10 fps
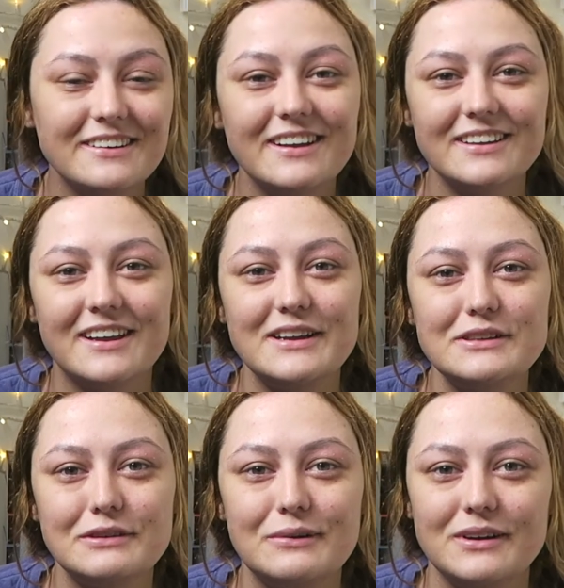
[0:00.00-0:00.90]
So yeah,
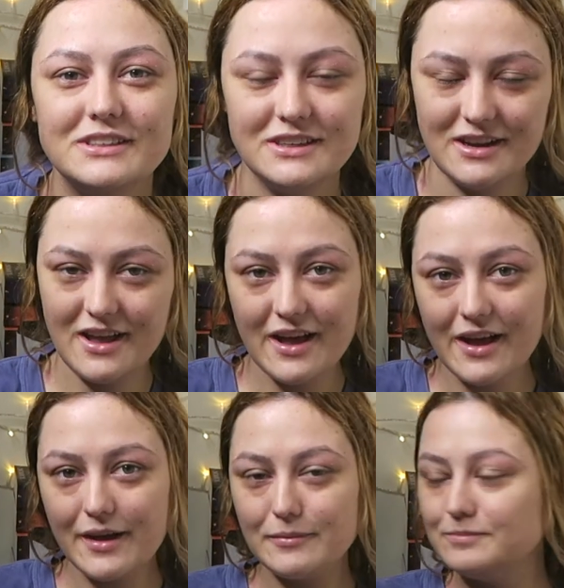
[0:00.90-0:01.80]
thanks for watching.
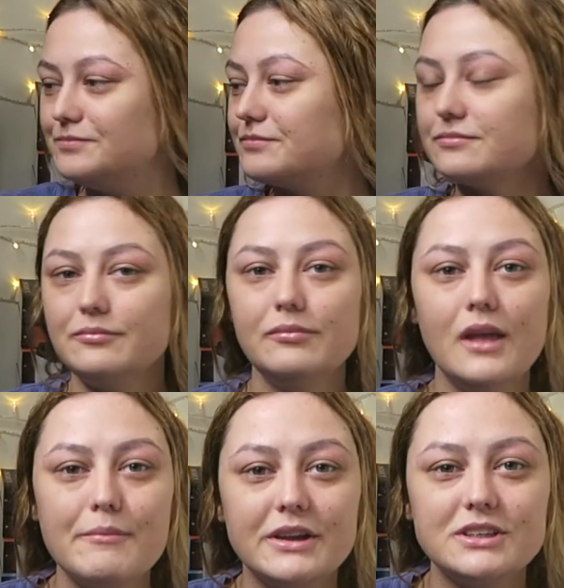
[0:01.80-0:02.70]

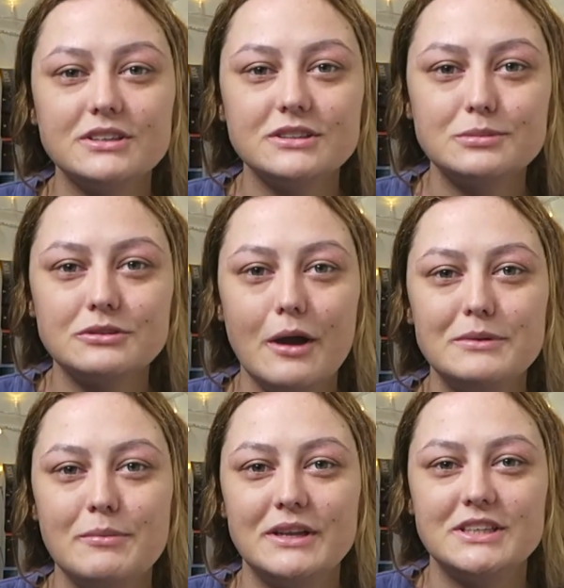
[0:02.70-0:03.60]
Make sure you
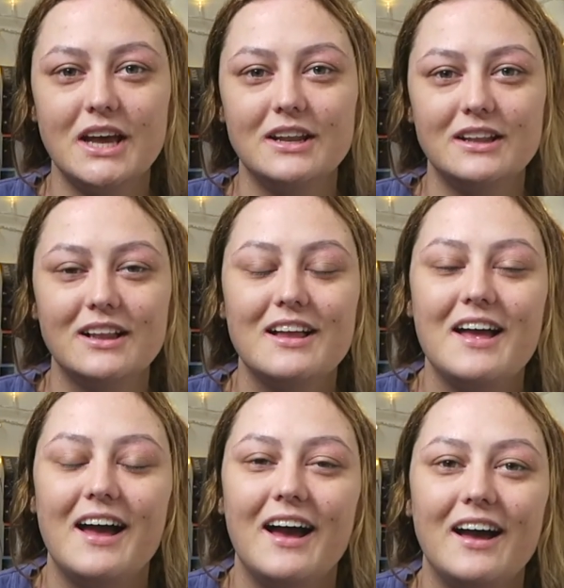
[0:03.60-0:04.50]
subscribe to my channel
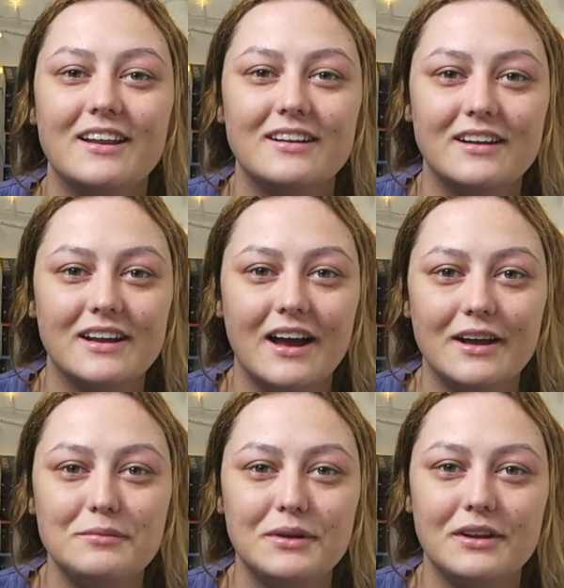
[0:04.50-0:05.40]
and like
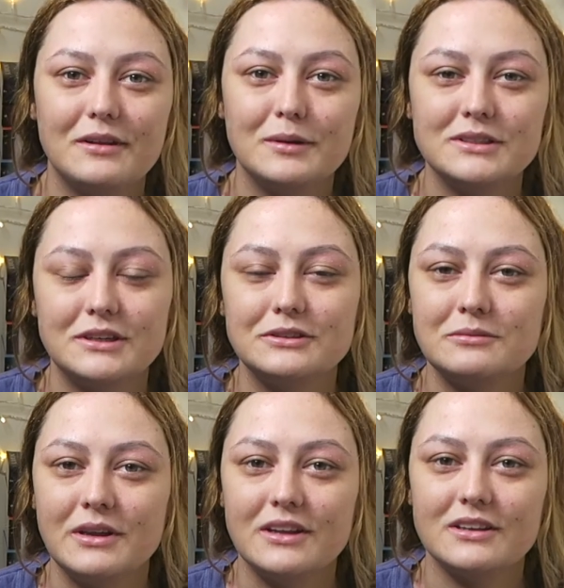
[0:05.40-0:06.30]
add me on all my
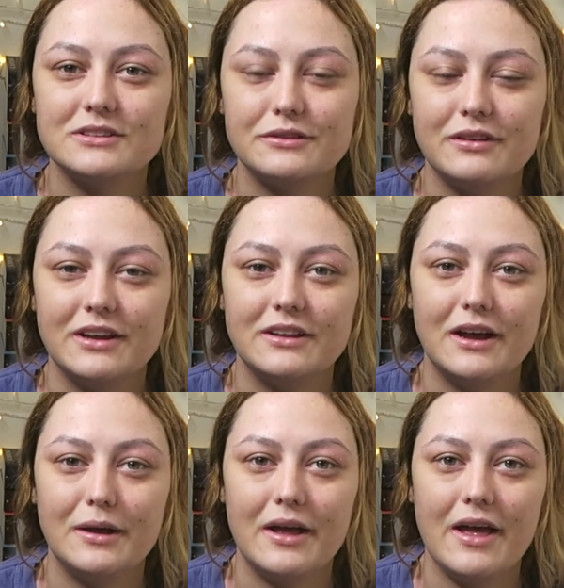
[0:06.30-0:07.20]
social media and stuff like
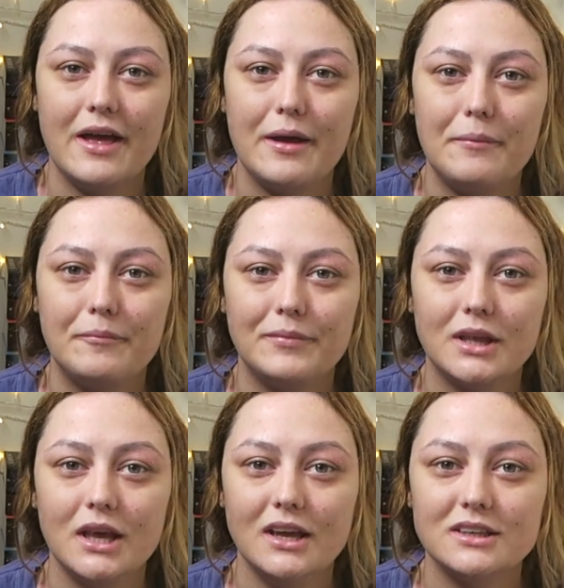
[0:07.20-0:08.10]
that.
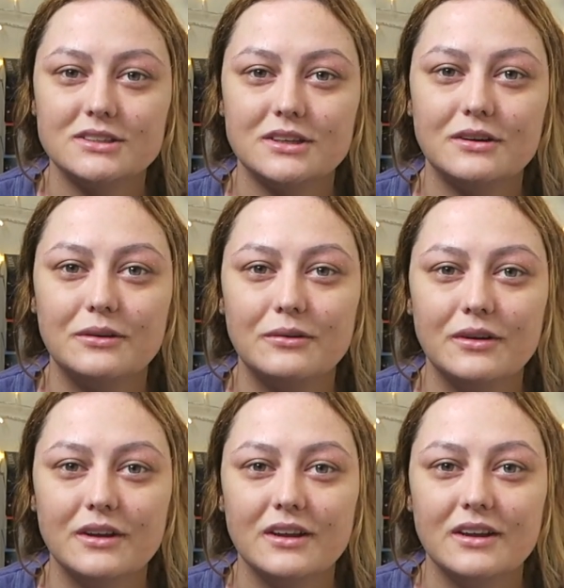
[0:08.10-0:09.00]
Yeah, so,
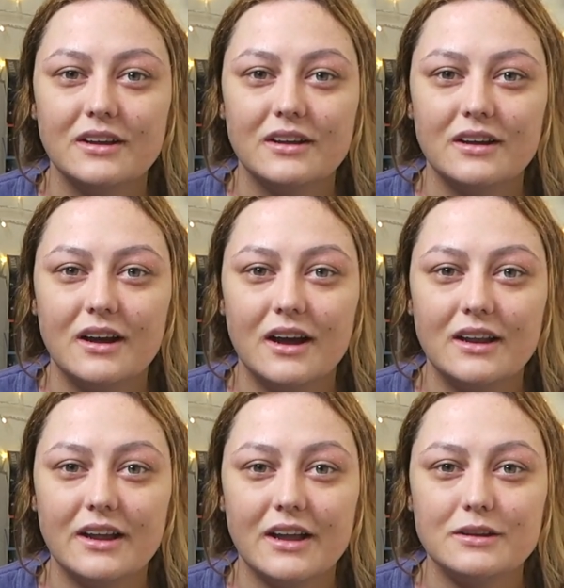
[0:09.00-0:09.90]

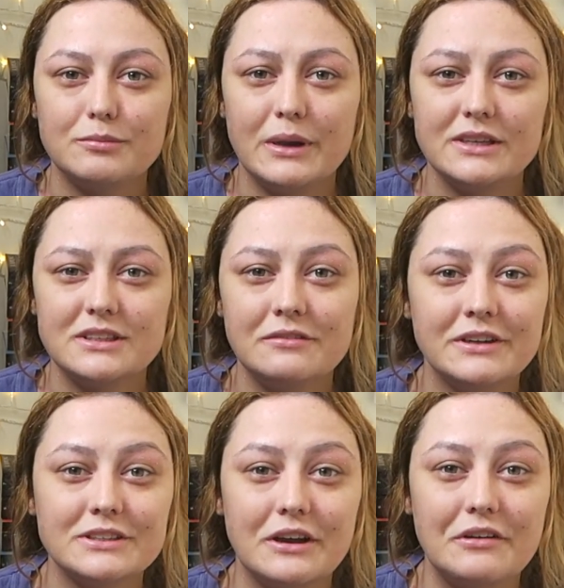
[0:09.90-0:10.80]
and again, please don't
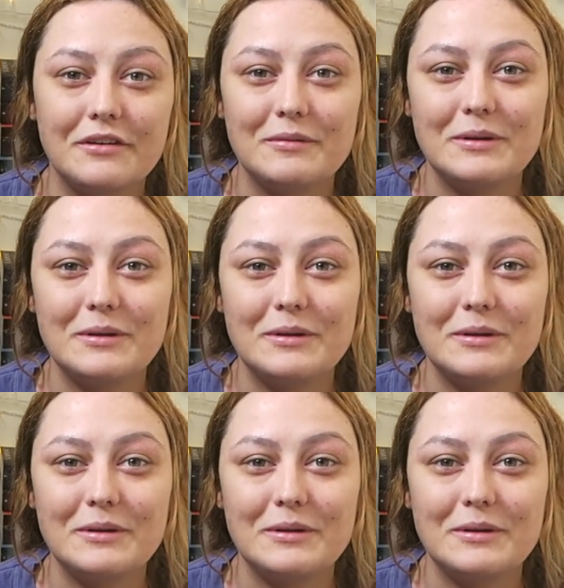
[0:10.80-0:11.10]
feel sorry for